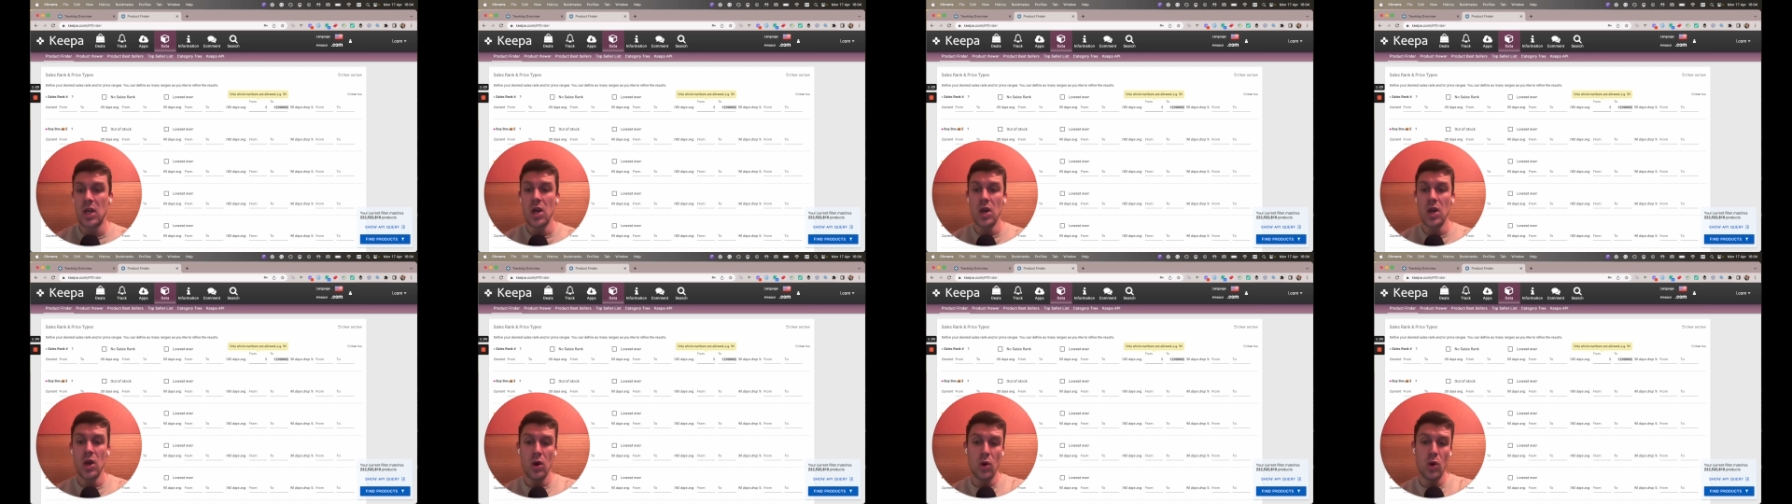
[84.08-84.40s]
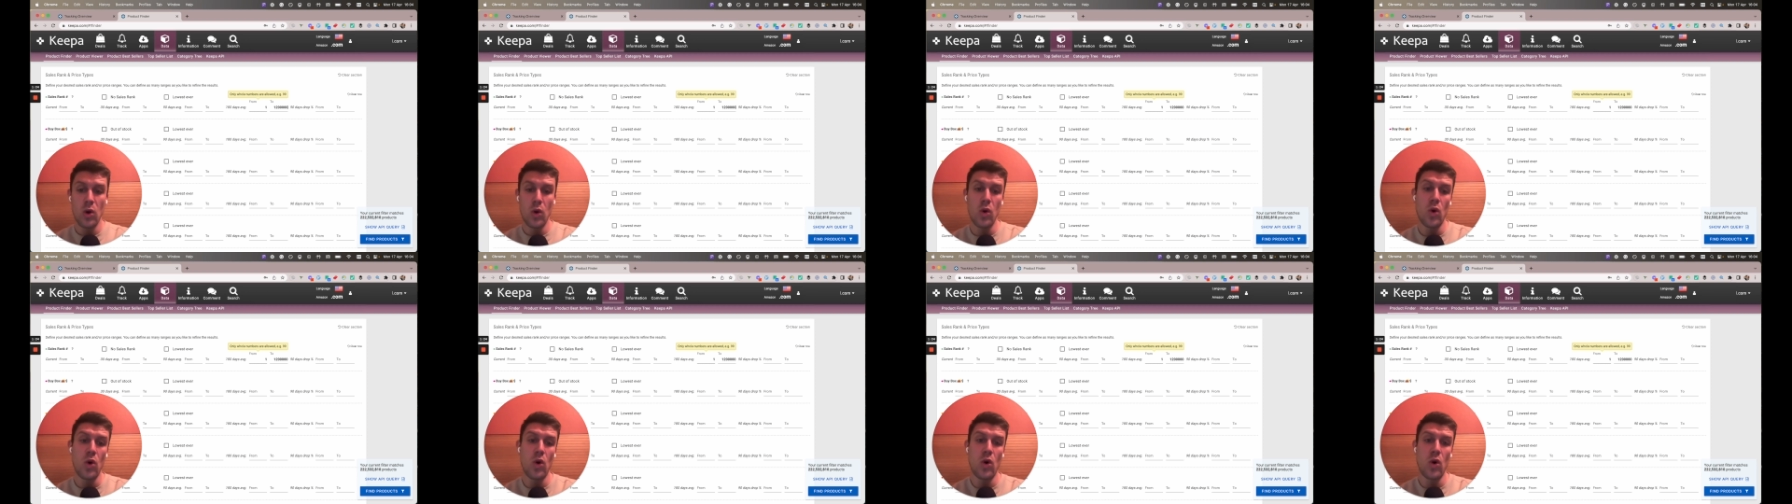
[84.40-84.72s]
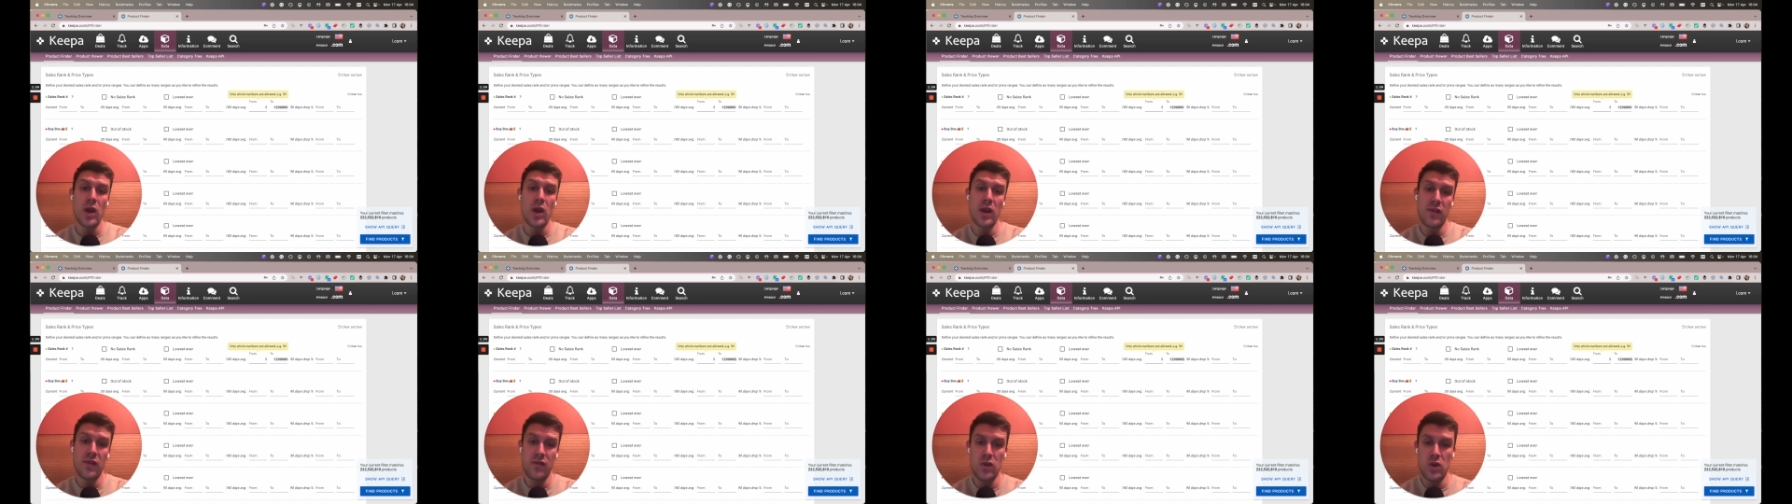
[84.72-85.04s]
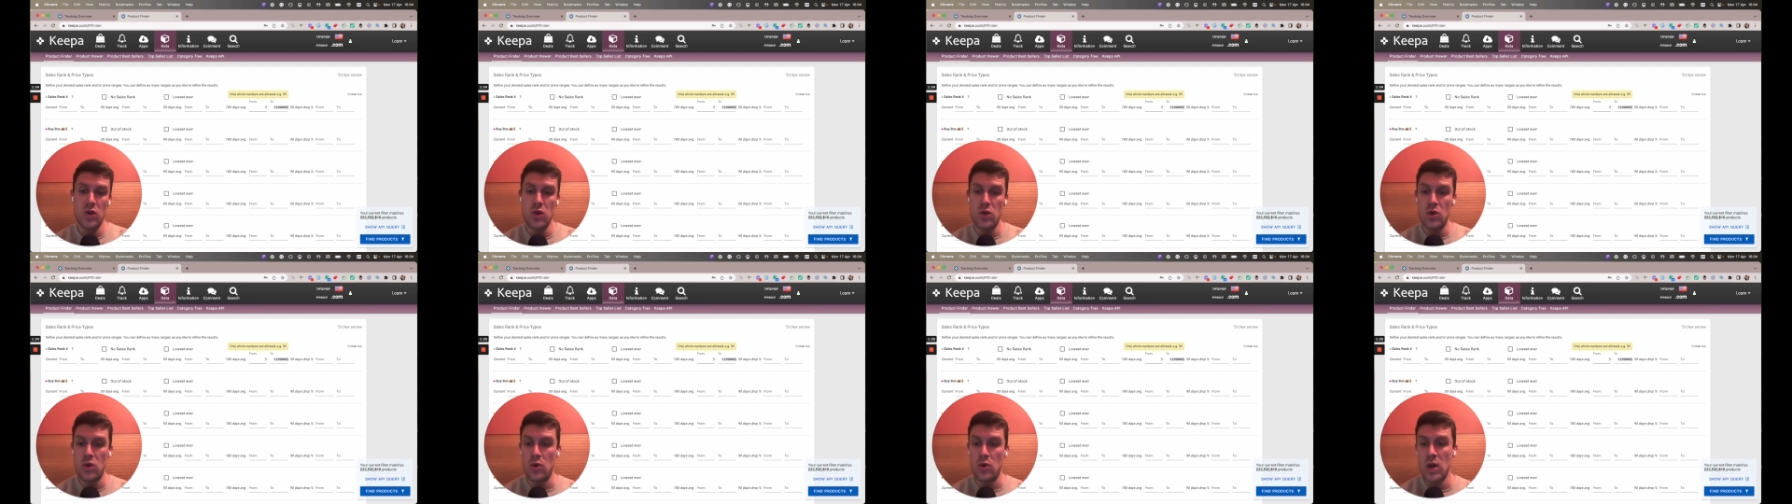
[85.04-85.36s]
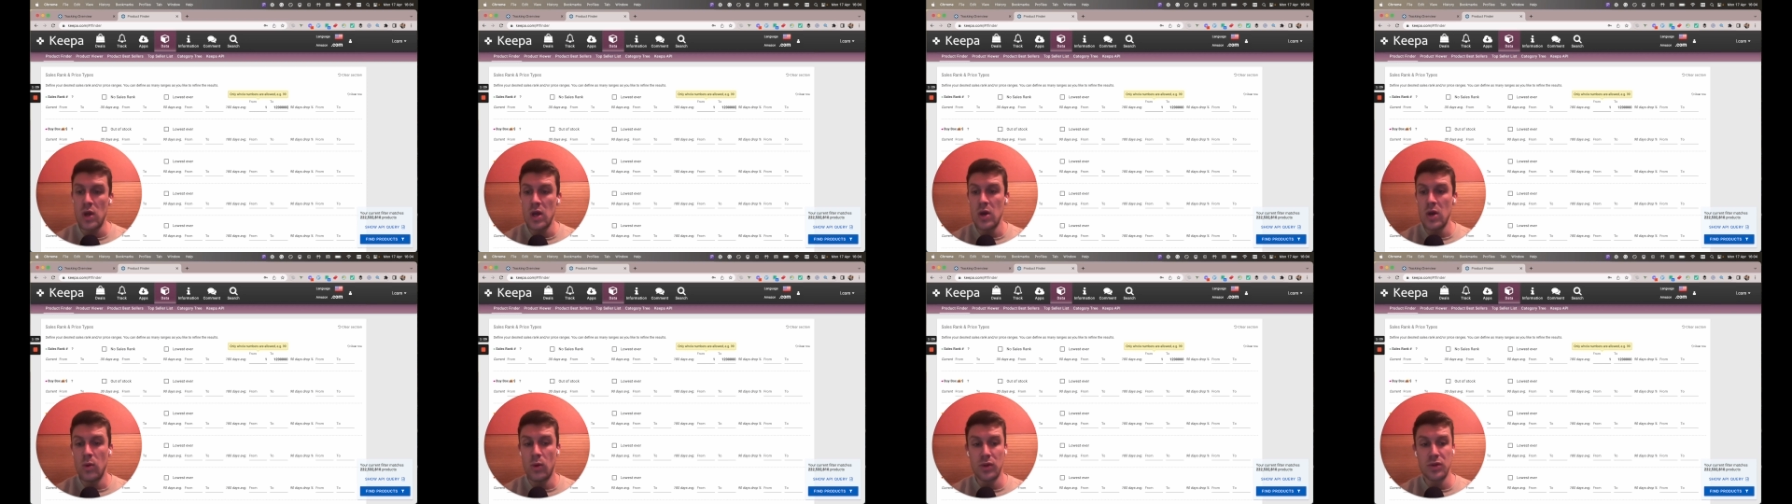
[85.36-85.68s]
or if you
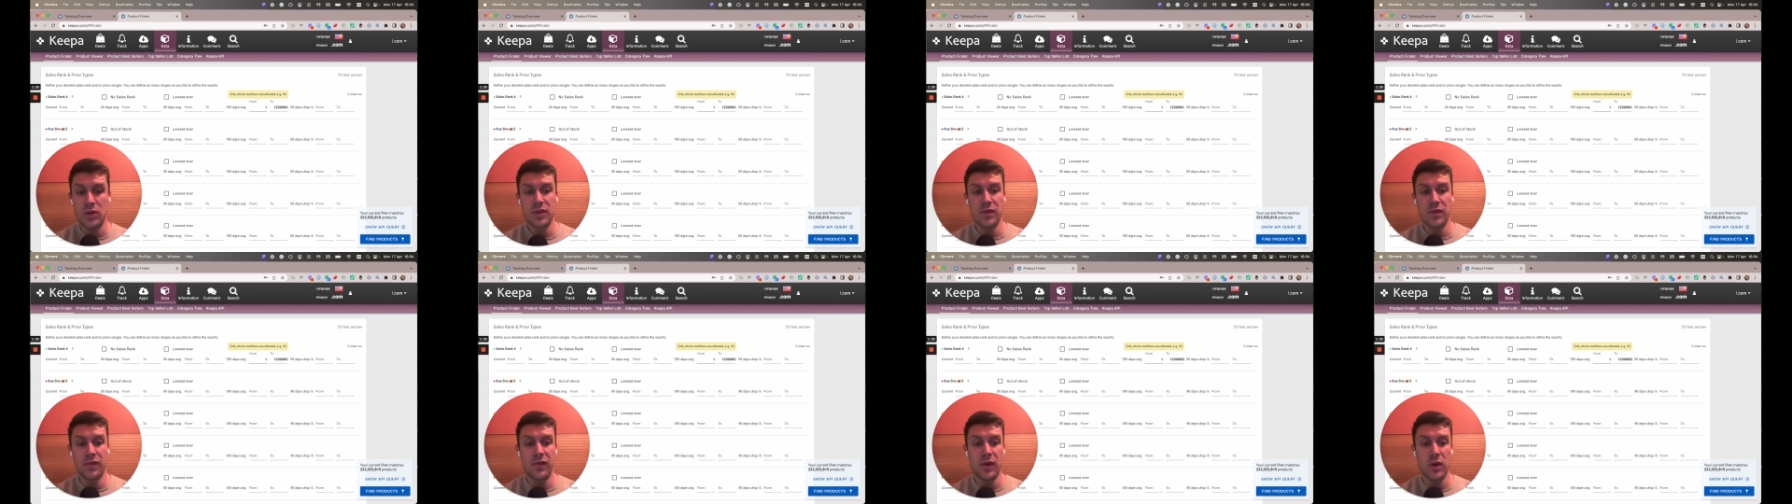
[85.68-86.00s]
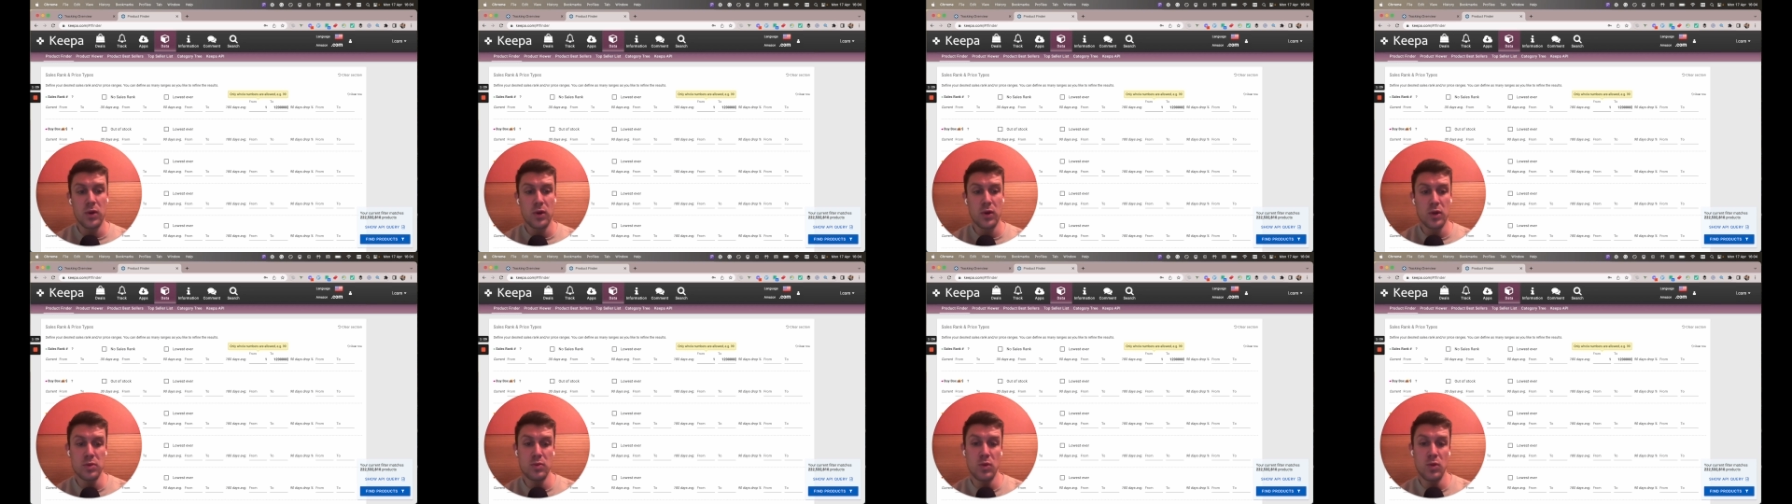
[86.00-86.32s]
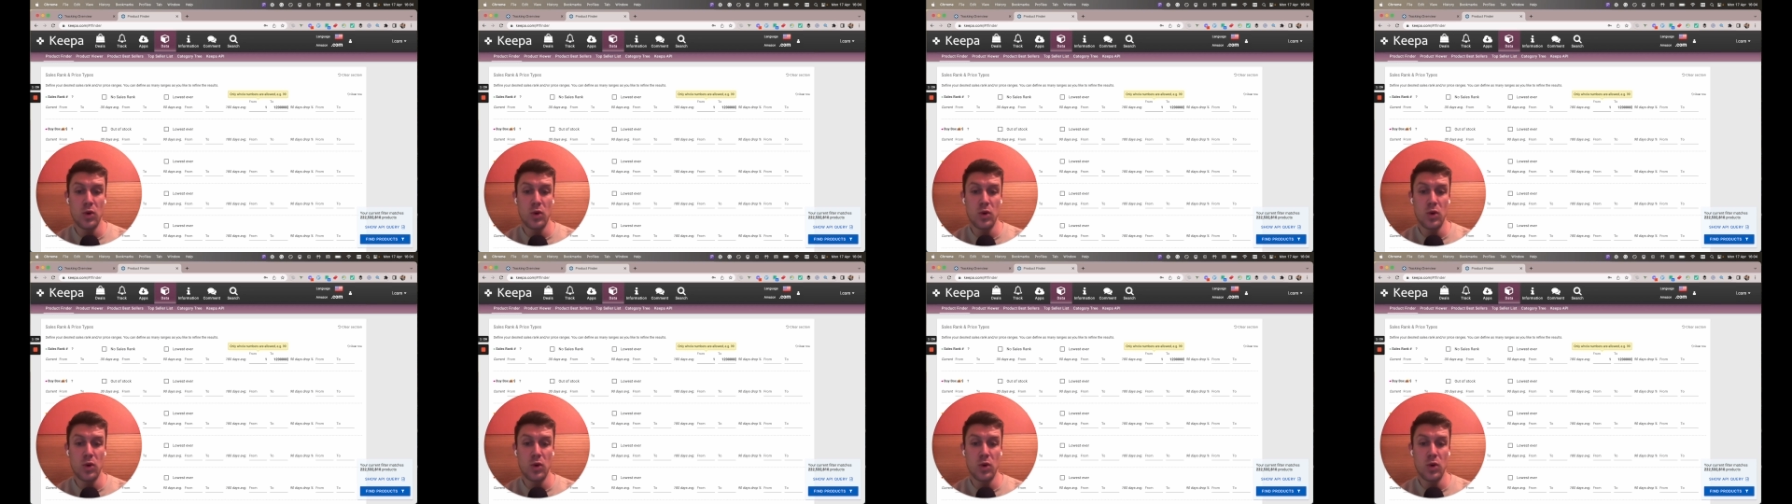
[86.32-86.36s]
want to focus